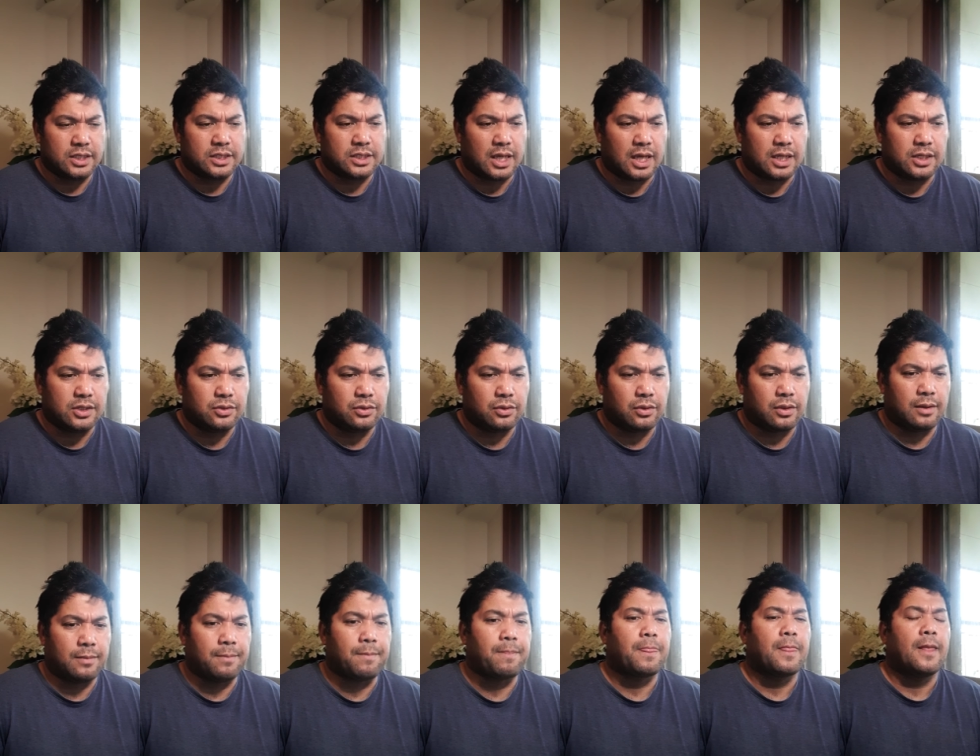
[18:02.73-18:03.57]
said to
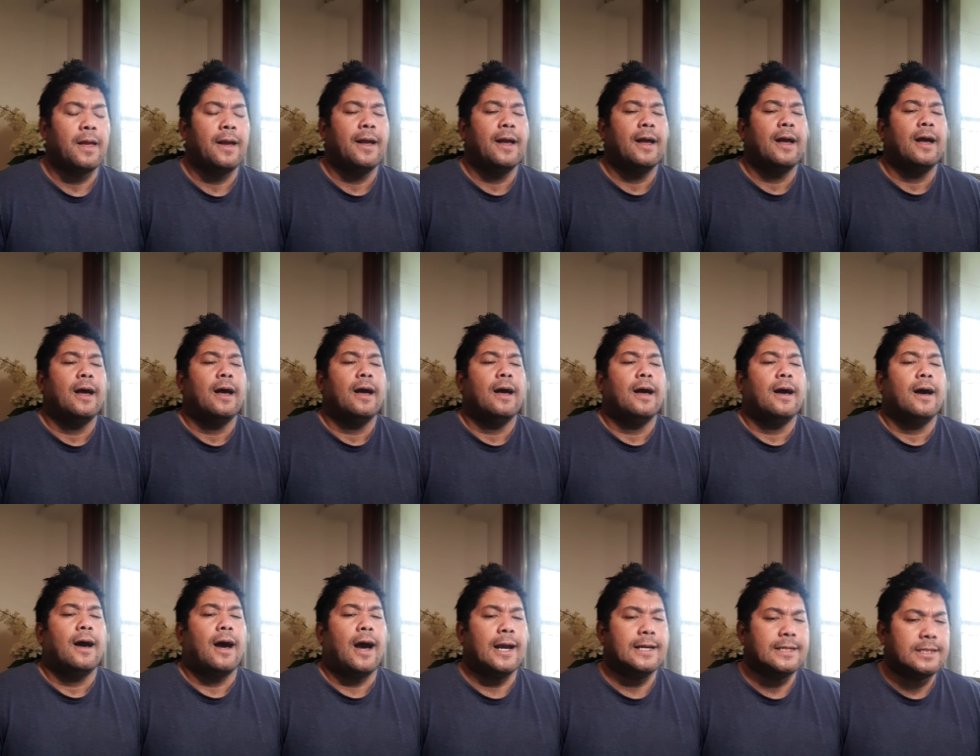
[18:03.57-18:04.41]
them,
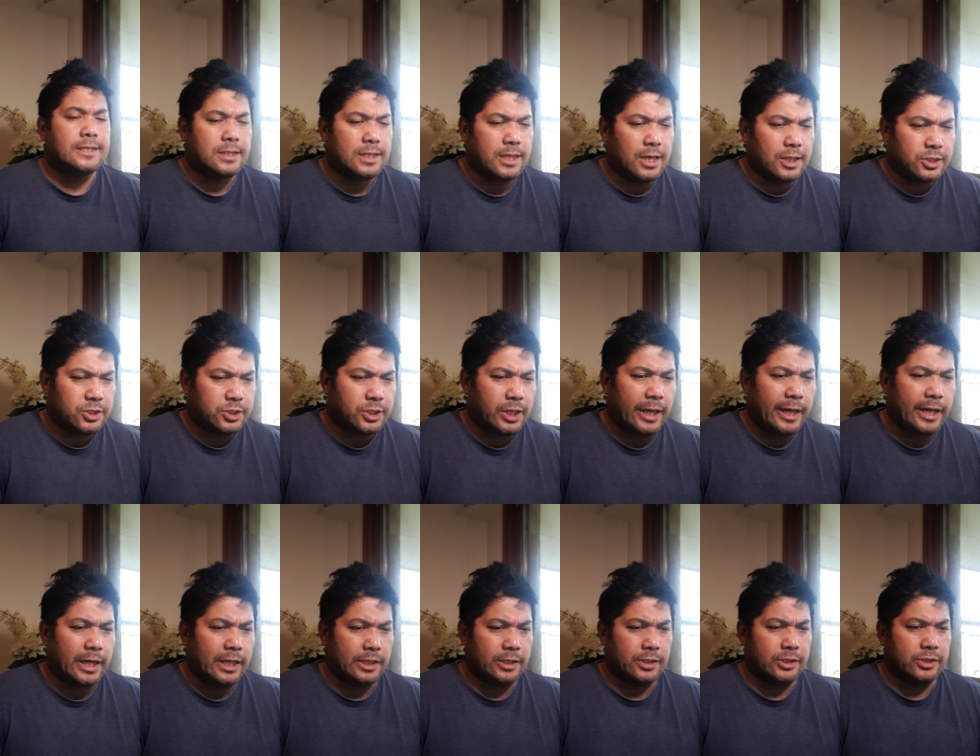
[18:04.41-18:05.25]
I see a
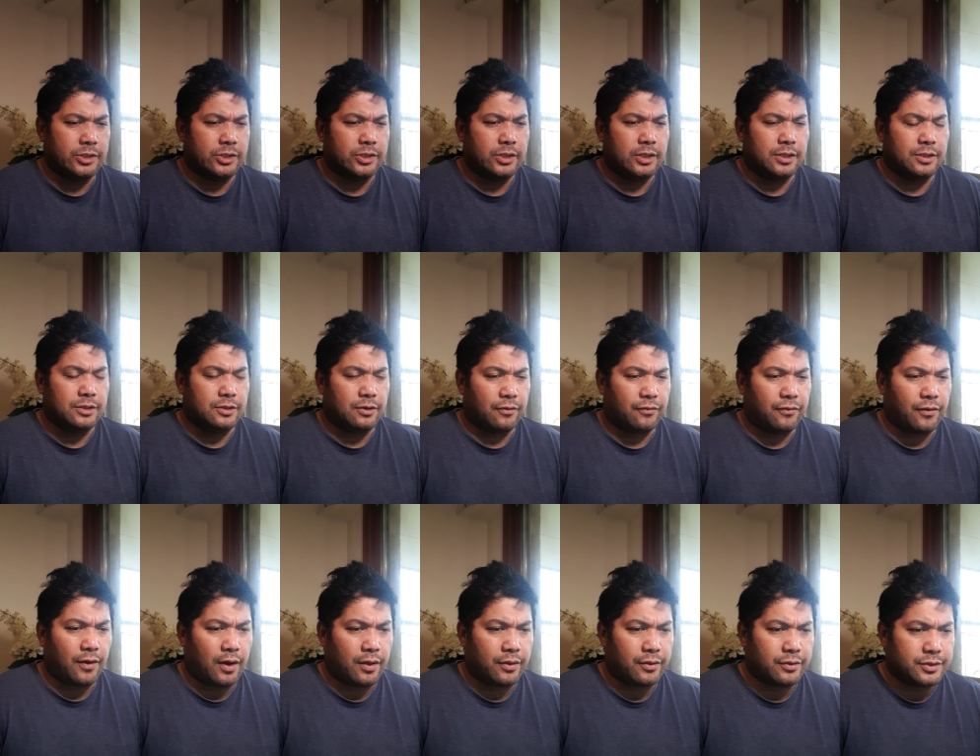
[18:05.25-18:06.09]
change in your
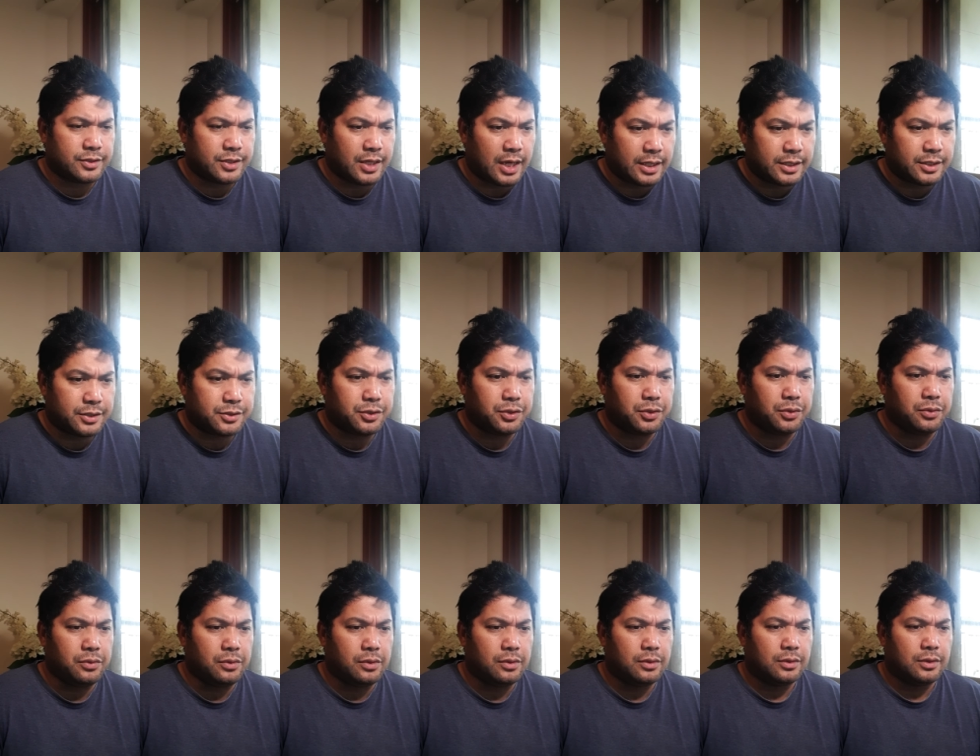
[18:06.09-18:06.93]
father's
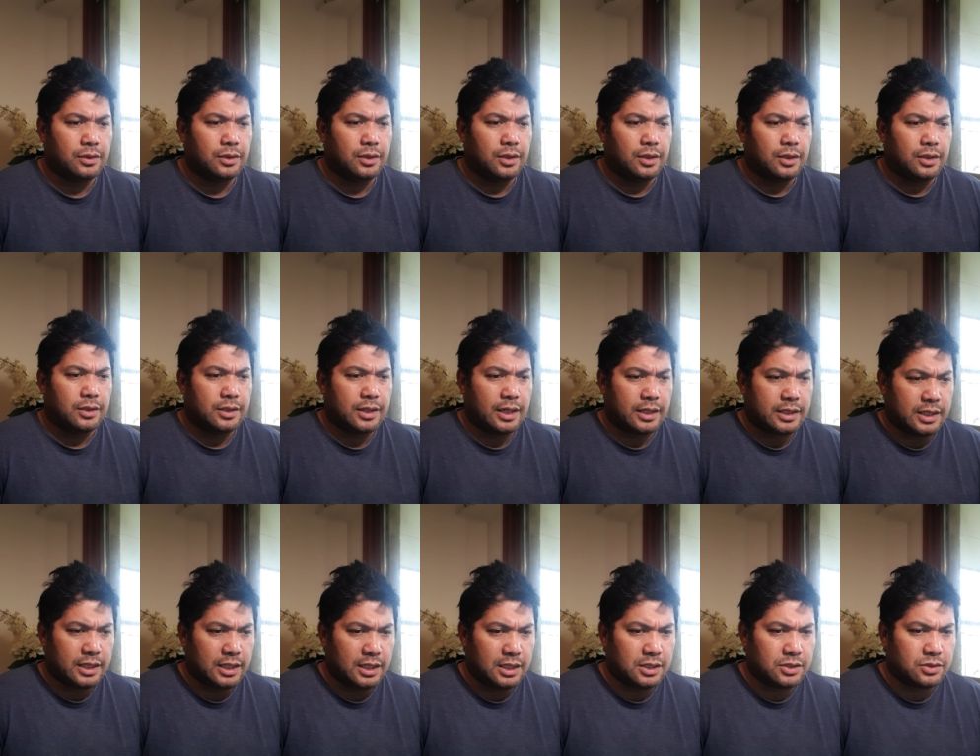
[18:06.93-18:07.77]
attitude, that
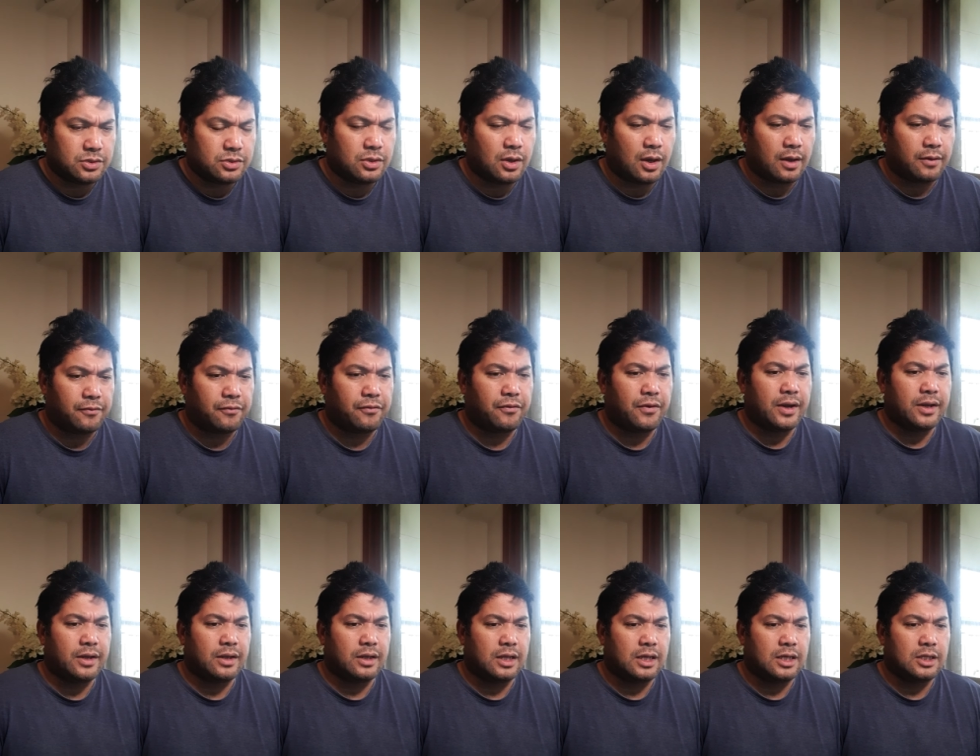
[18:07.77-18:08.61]
he is not
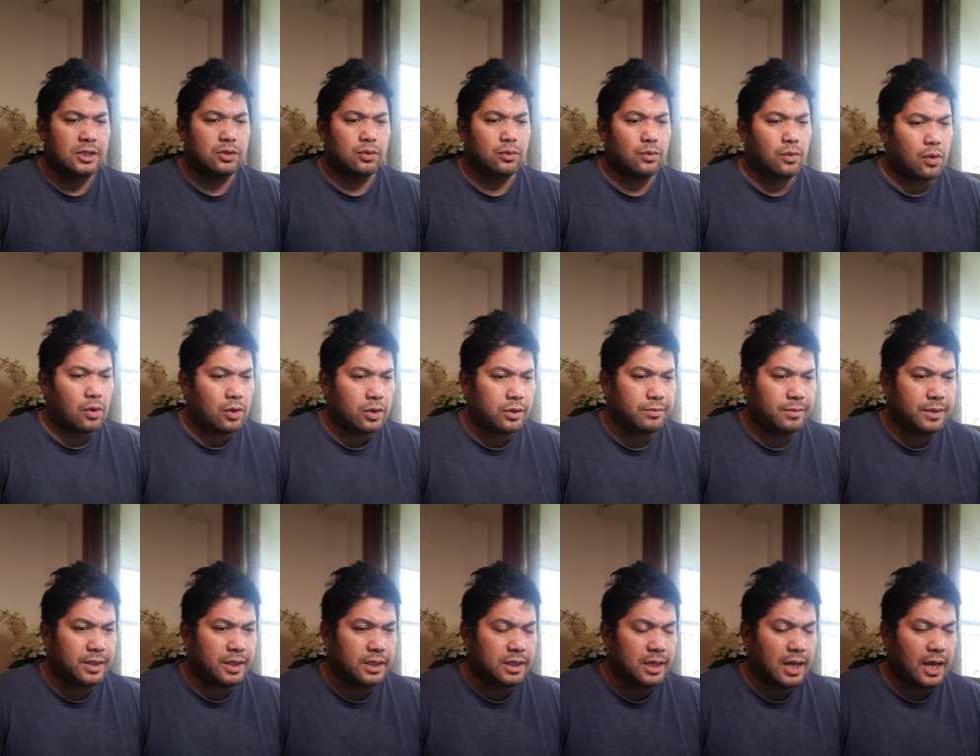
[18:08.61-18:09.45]
friendly toward
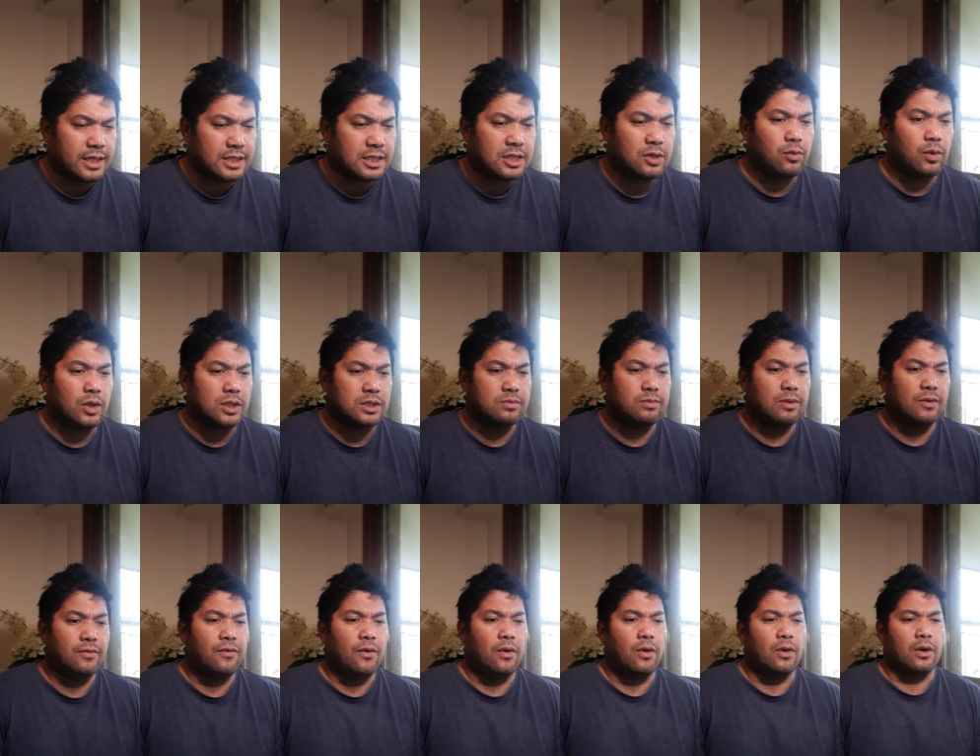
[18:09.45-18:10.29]
me as he was
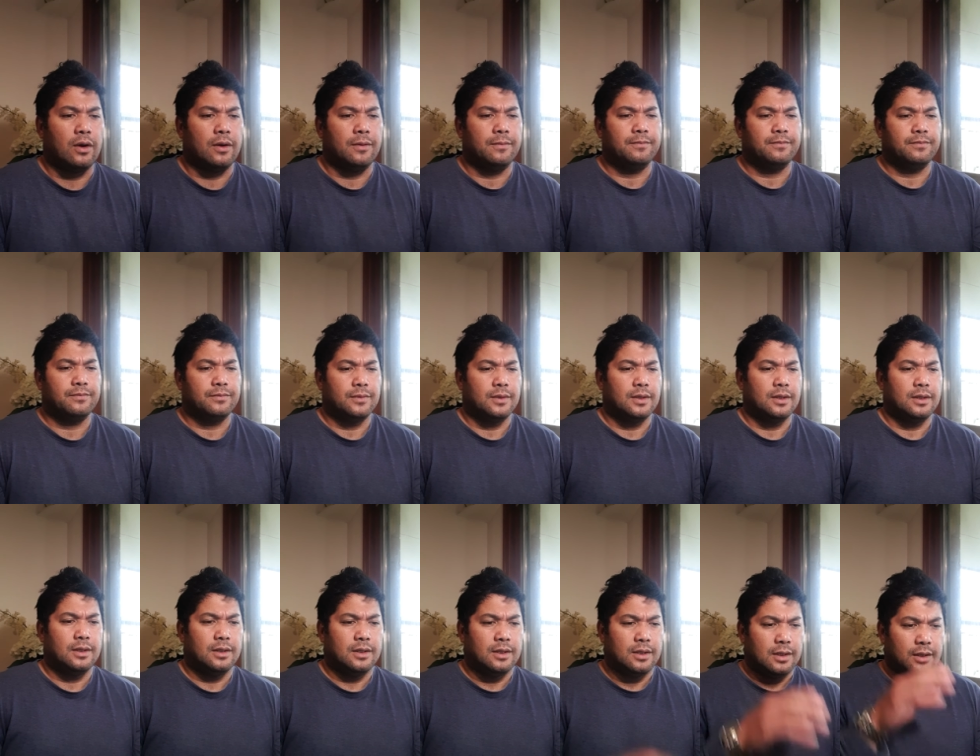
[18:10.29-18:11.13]
before.
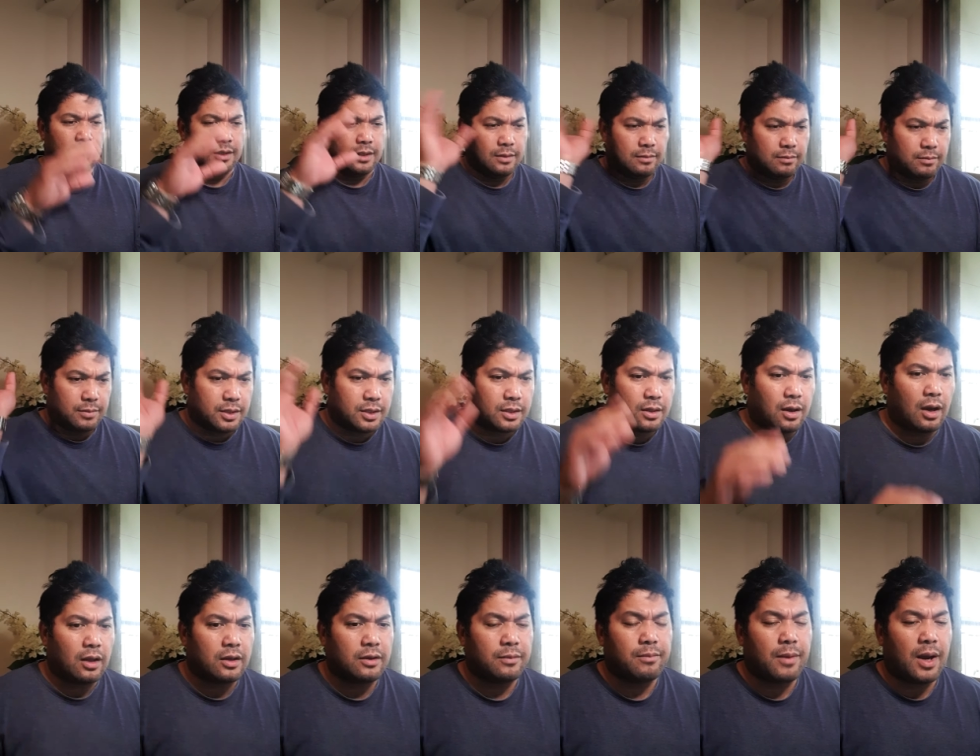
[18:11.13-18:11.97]
But the
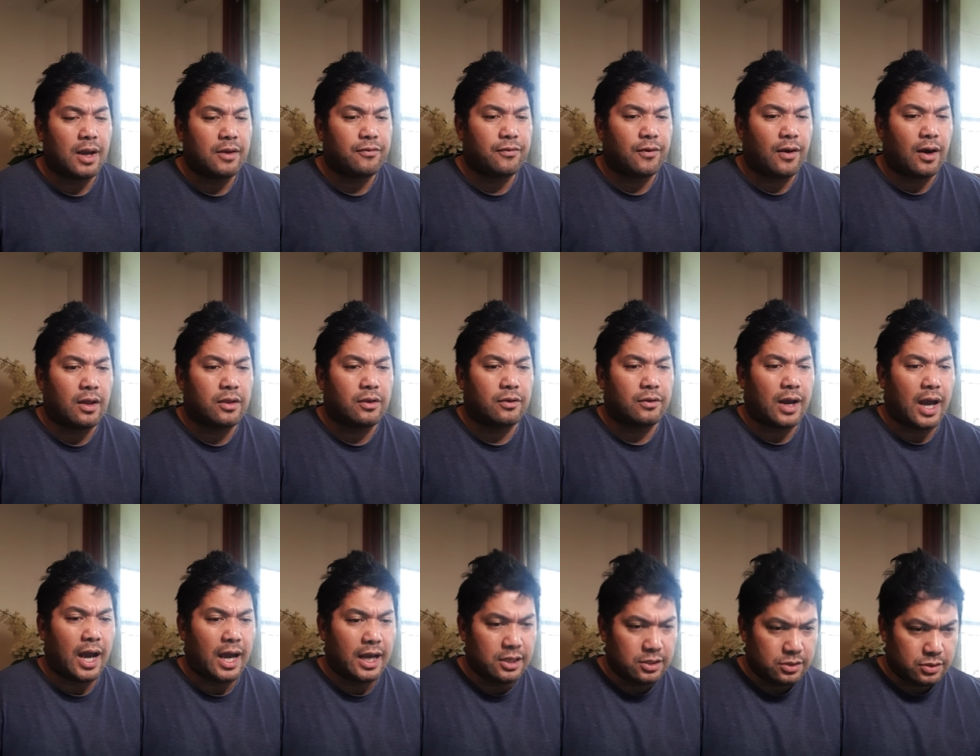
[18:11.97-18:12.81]
God of my father
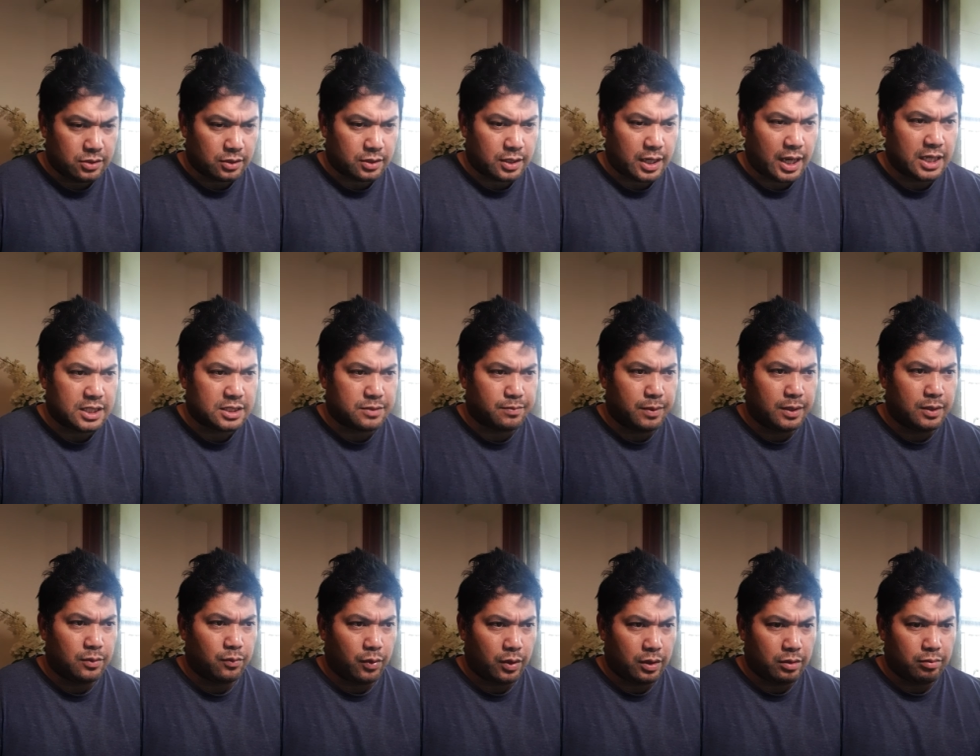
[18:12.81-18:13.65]
Isaac has
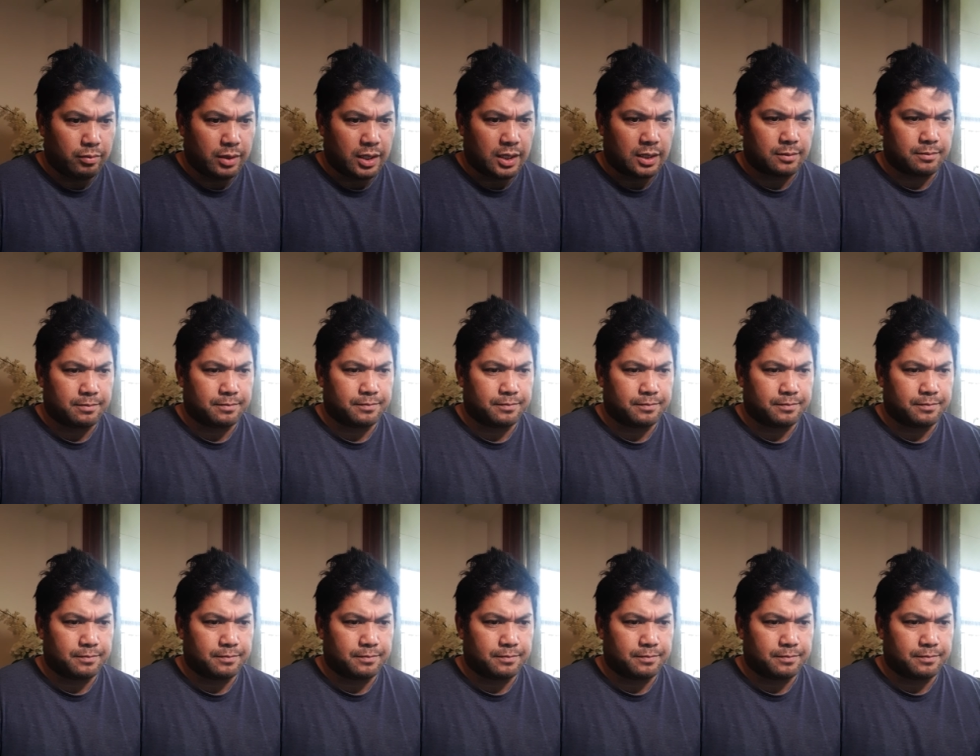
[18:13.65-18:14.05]
been with me.